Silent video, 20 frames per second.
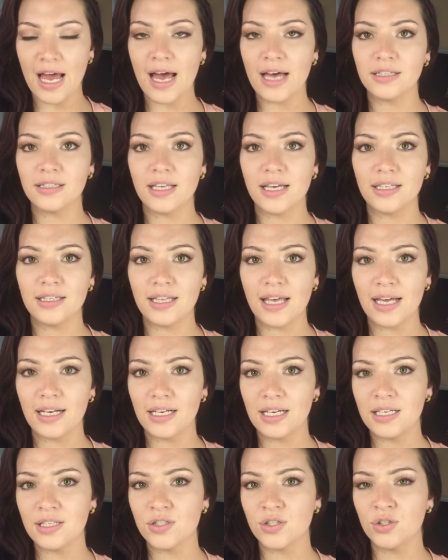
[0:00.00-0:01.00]
out that
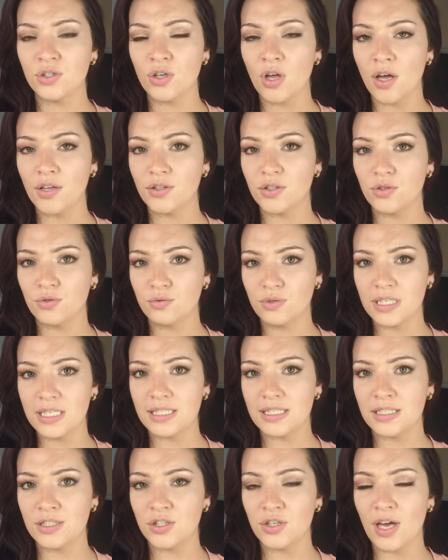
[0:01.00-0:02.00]
that is not the
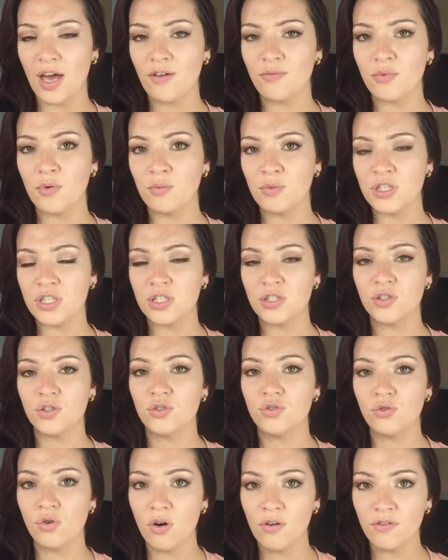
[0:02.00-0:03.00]
reason you have permission
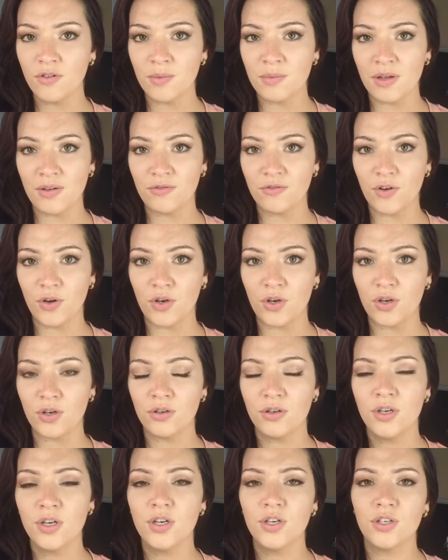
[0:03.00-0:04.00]
to draw from their photo.